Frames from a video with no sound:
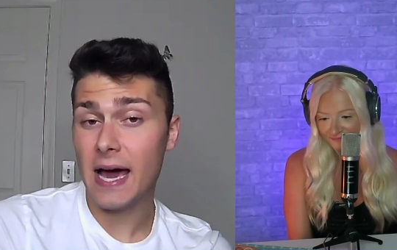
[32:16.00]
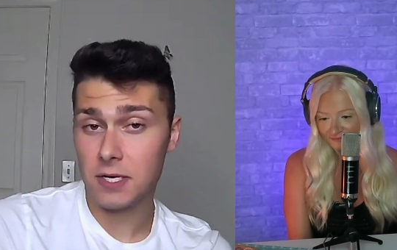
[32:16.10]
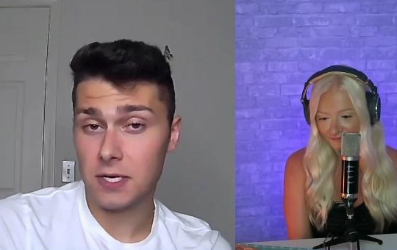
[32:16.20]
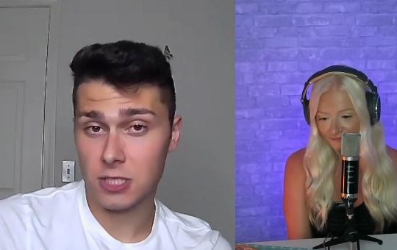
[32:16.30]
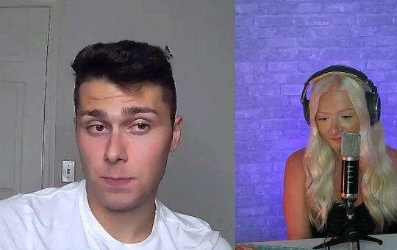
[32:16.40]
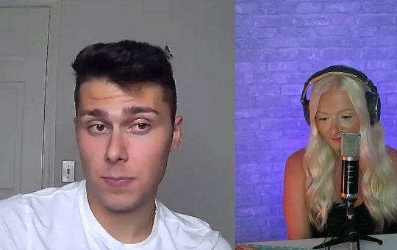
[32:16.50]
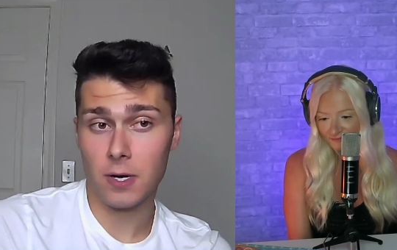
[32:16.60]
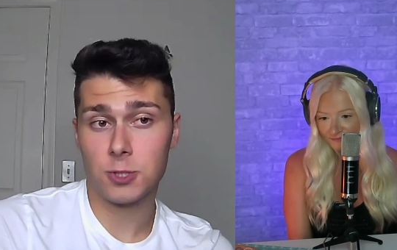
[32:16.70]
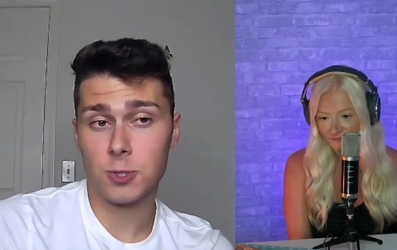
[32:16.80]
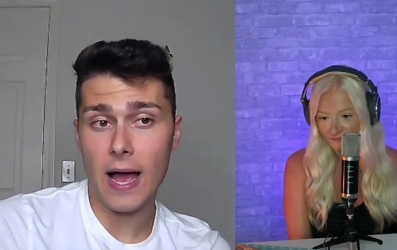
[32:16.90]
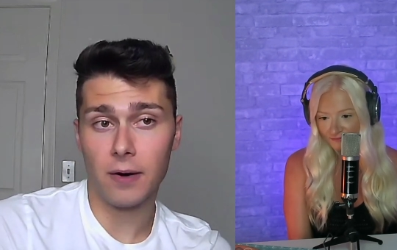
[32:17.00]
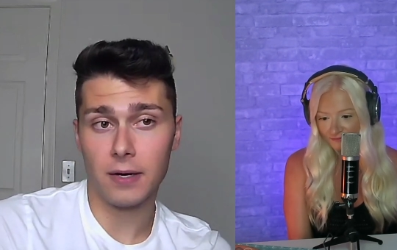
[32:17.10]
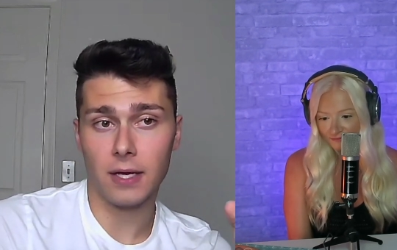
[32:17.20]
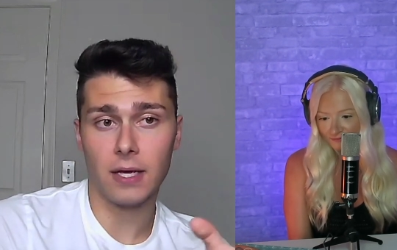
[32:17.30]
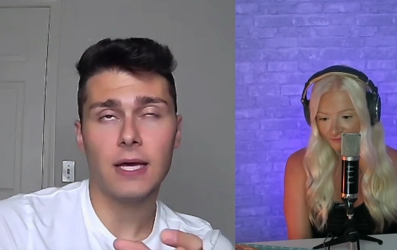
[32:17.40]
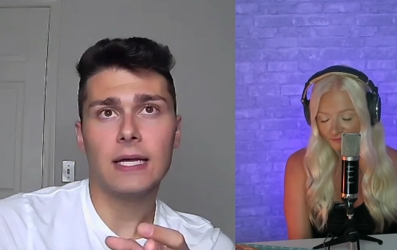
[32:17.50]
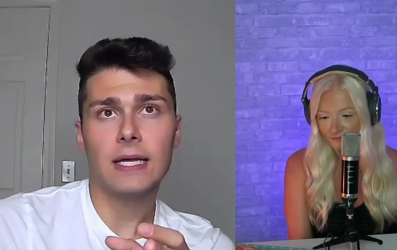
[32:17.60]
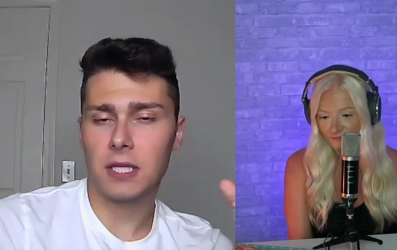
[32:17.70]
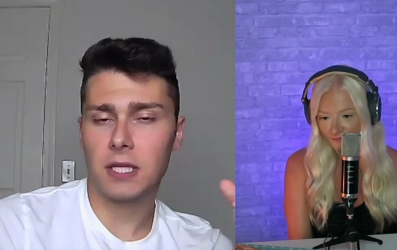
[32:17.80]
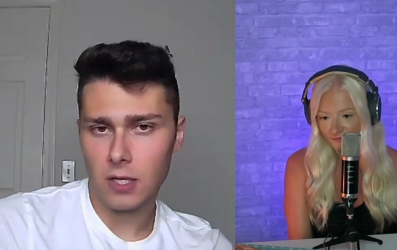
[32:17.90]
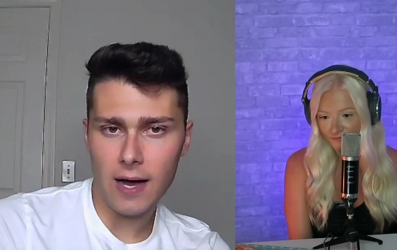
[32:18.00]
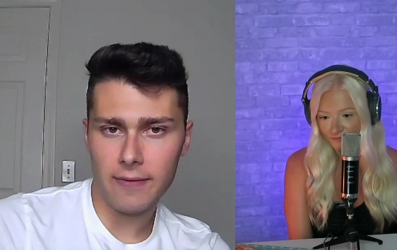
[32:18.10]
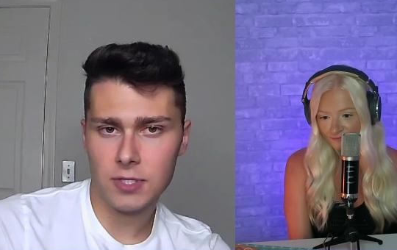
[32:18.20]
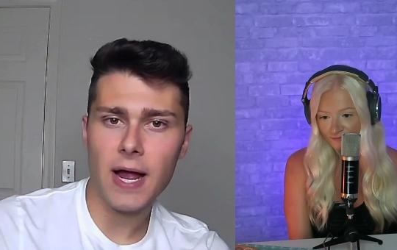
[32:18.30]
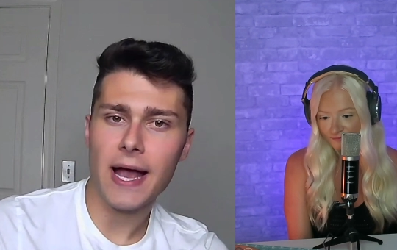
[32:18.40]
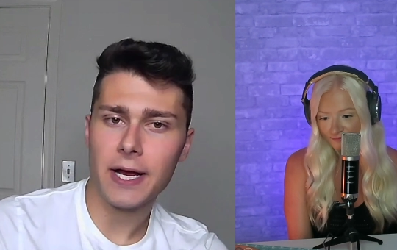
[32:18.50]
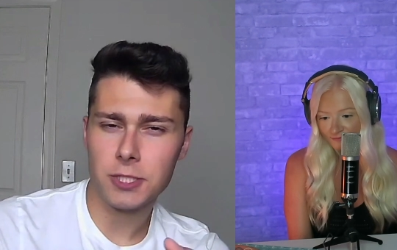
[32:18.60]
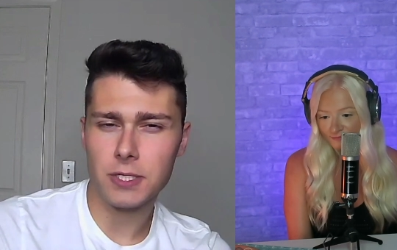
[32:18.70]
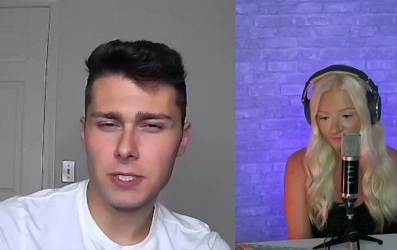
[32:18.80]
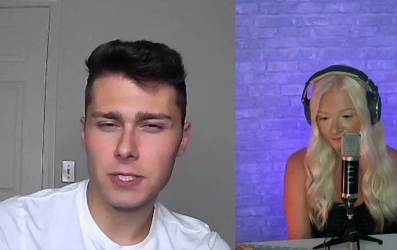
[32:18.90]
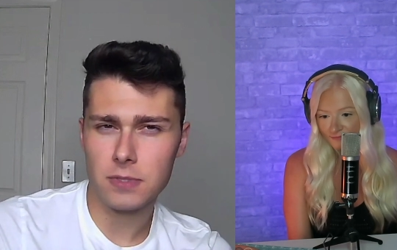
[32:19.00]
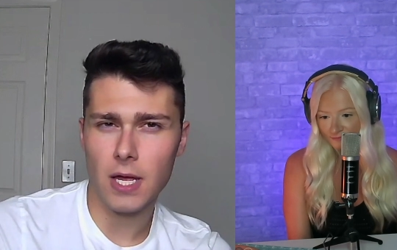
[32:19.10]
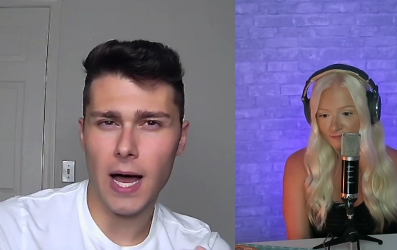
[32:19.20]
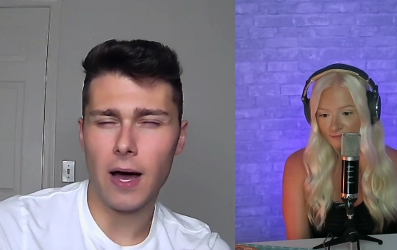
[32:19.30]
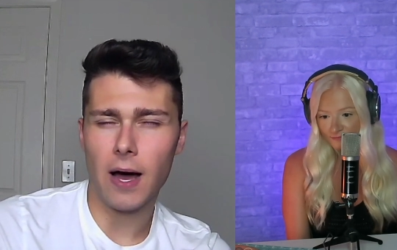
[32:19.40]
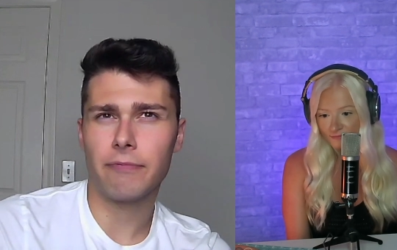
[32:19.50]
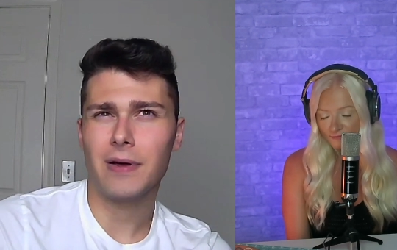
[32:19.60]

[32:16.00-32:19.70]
Speaker 1: into spirituality, like the law of attraction type stuff.